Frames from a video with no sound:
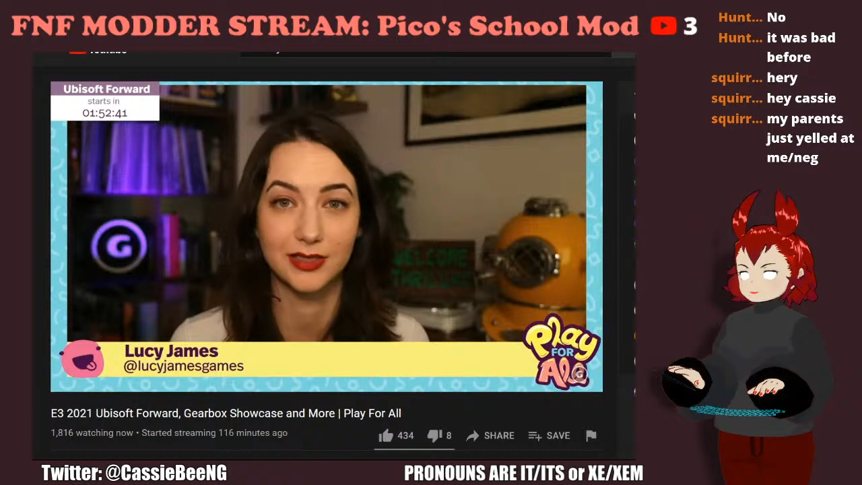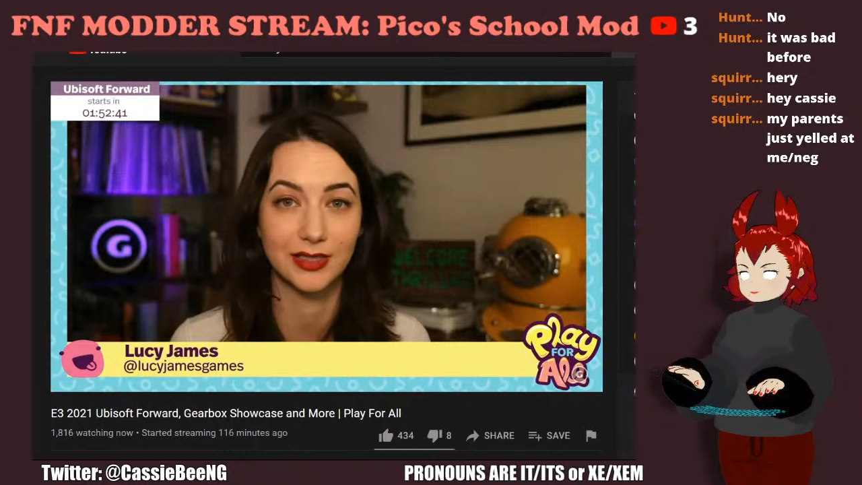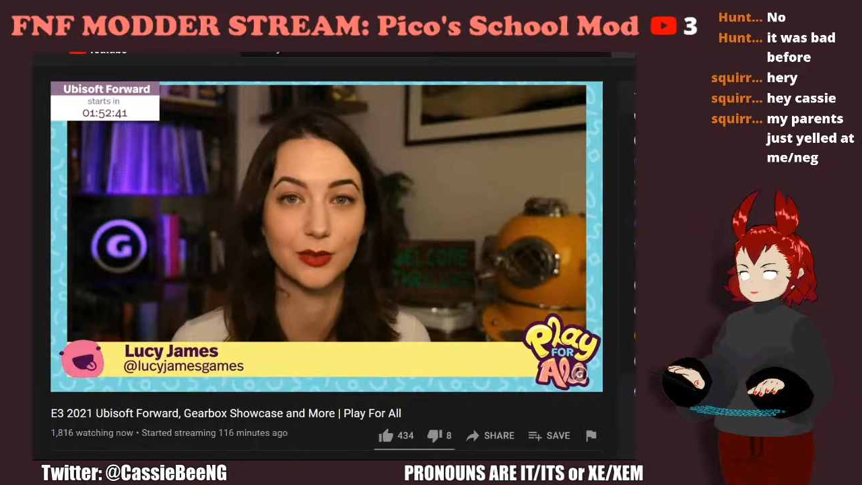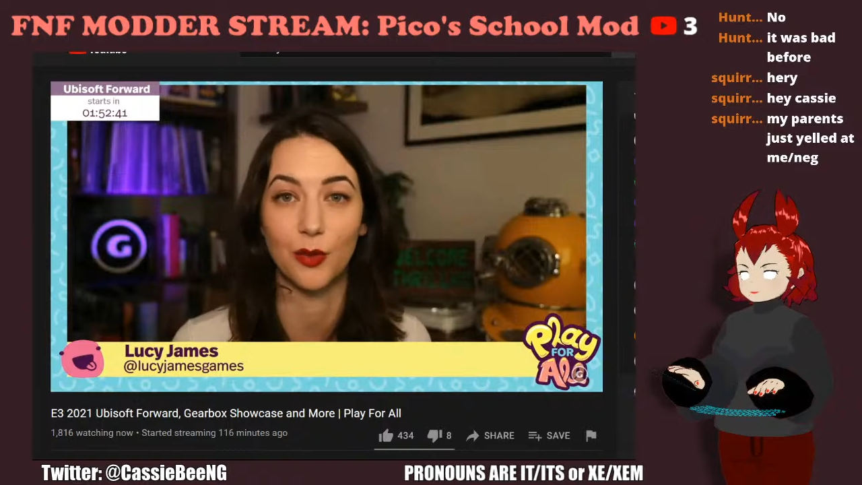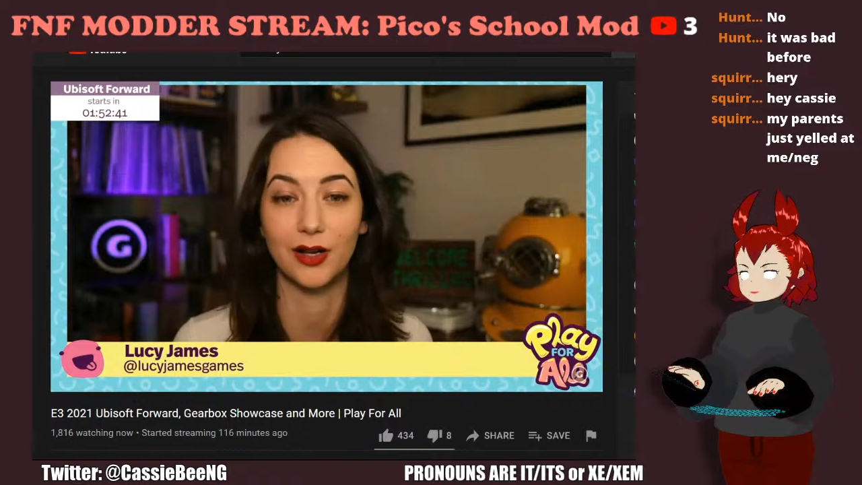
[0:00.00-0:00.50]
is
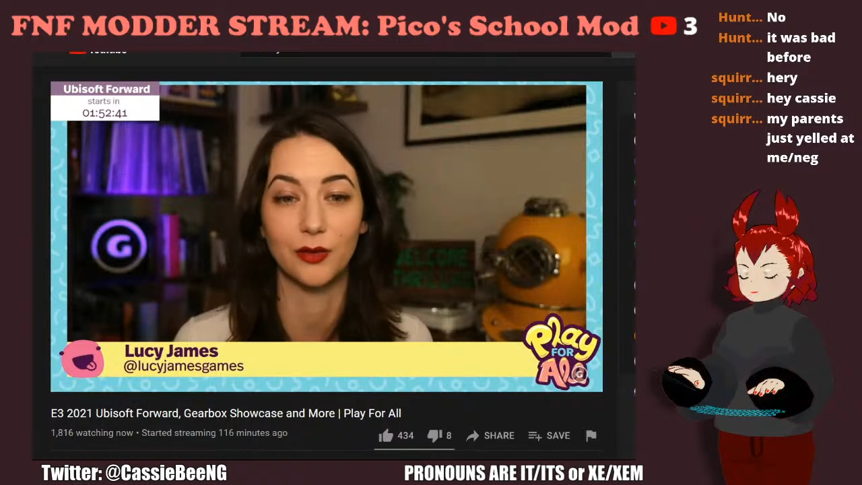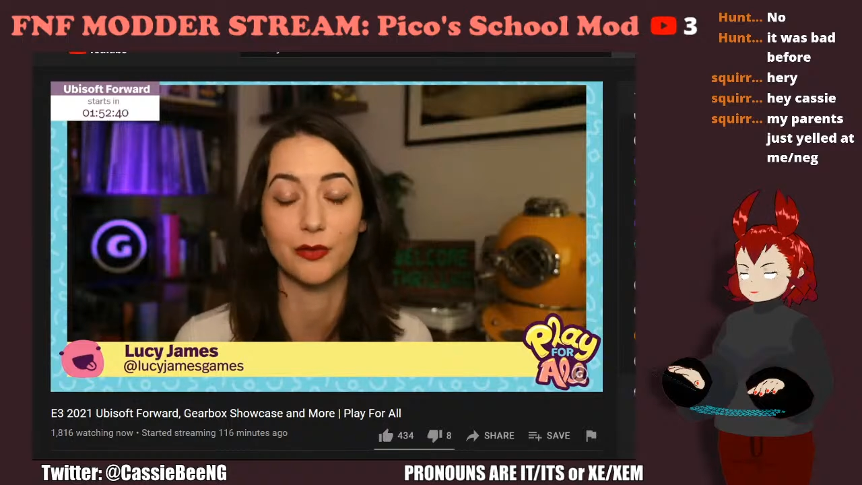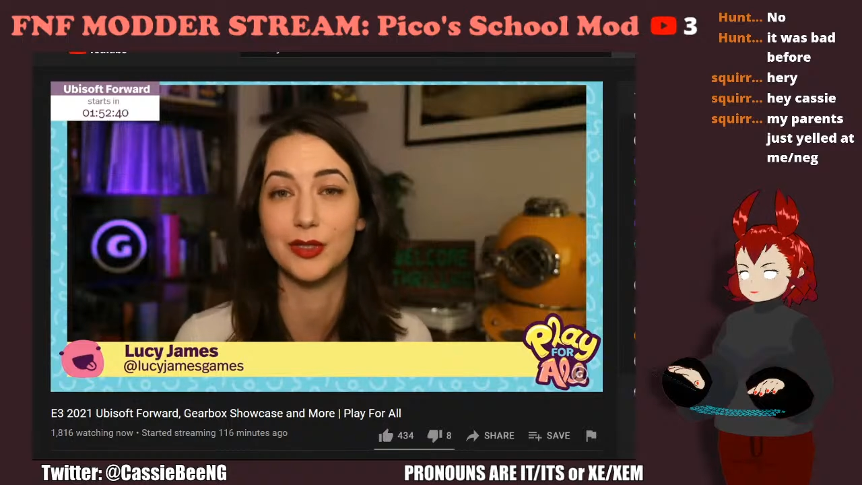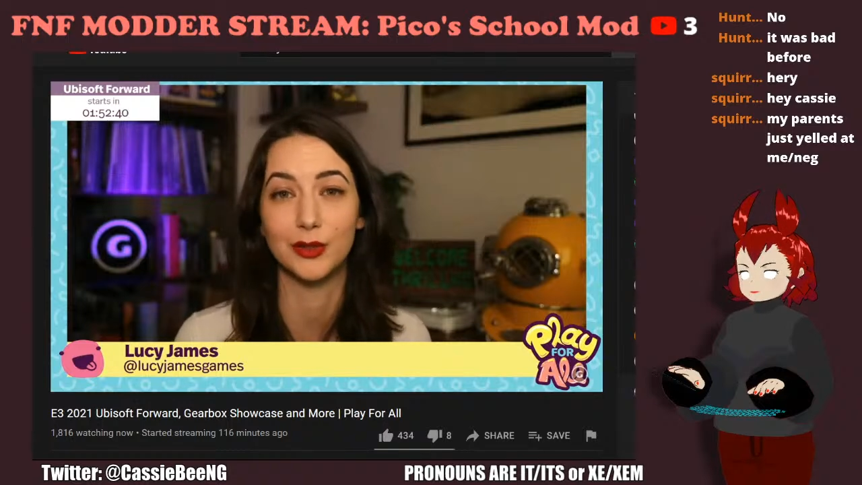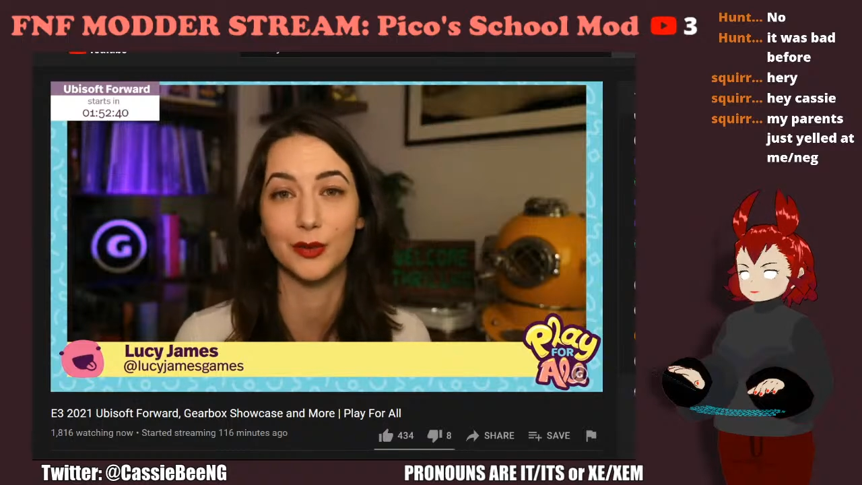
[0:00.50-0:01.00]
leaked while we've
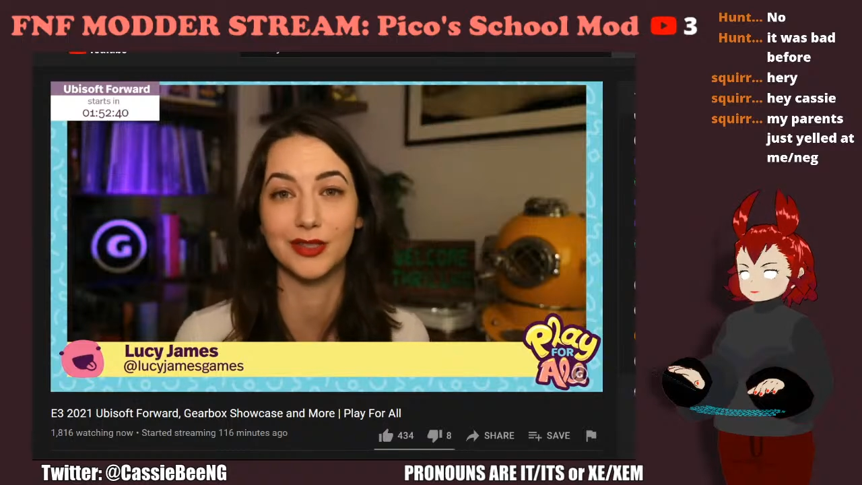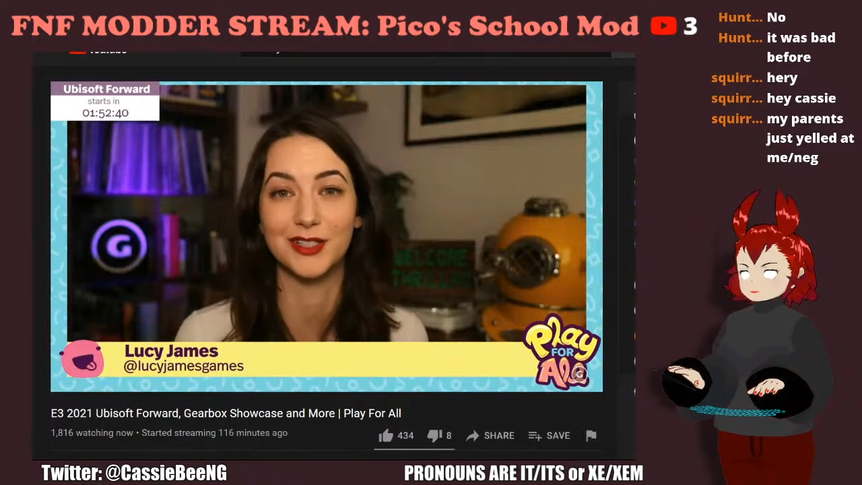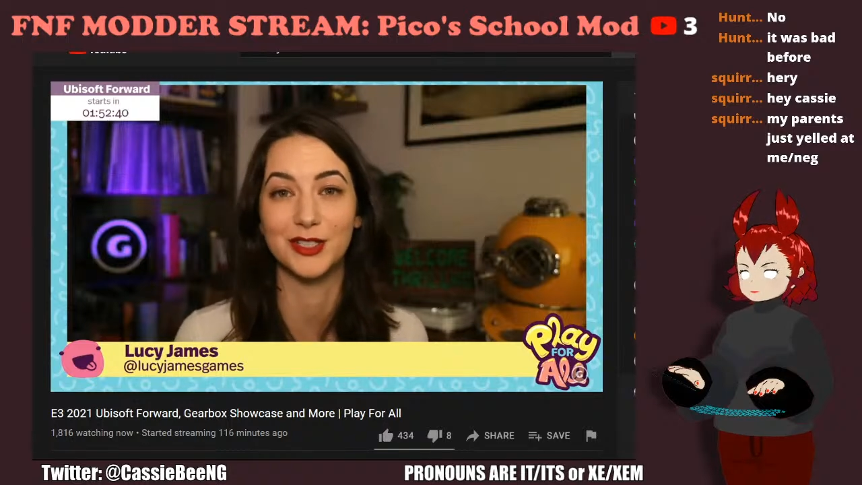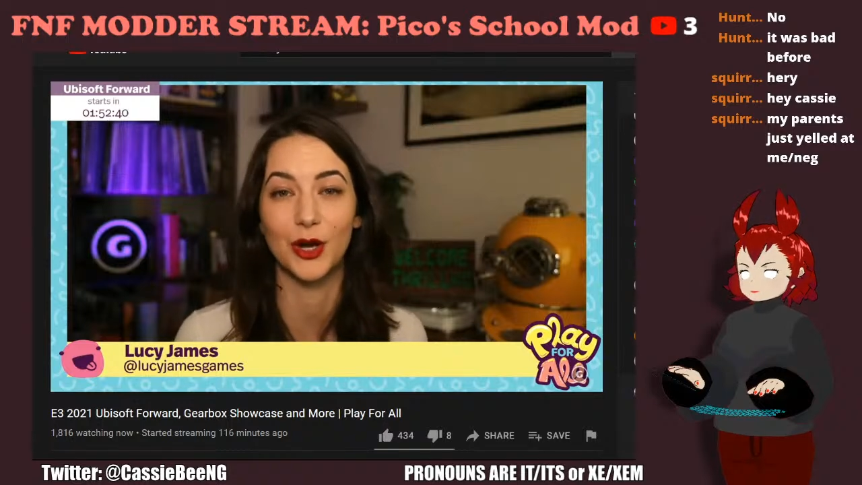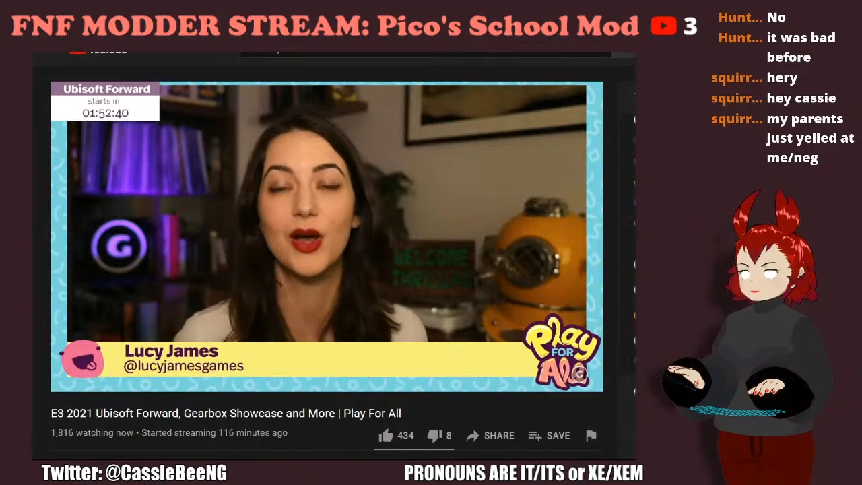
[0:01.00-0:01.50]
been doing this
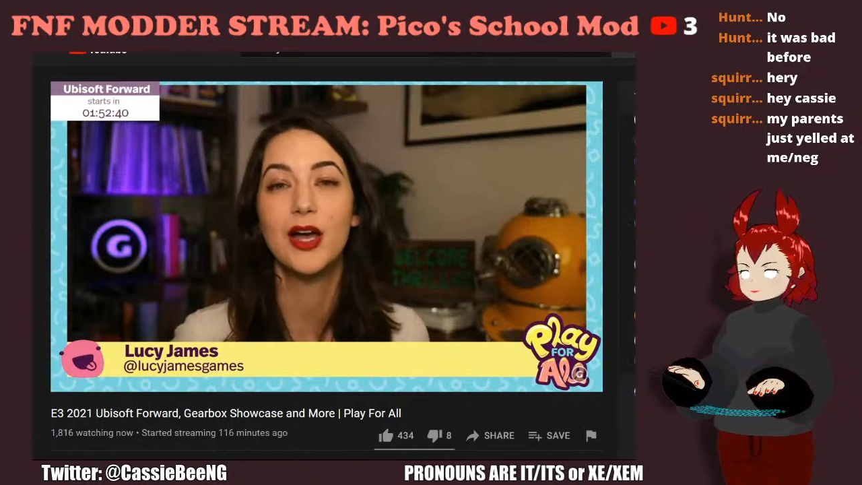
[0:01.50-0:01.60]
show.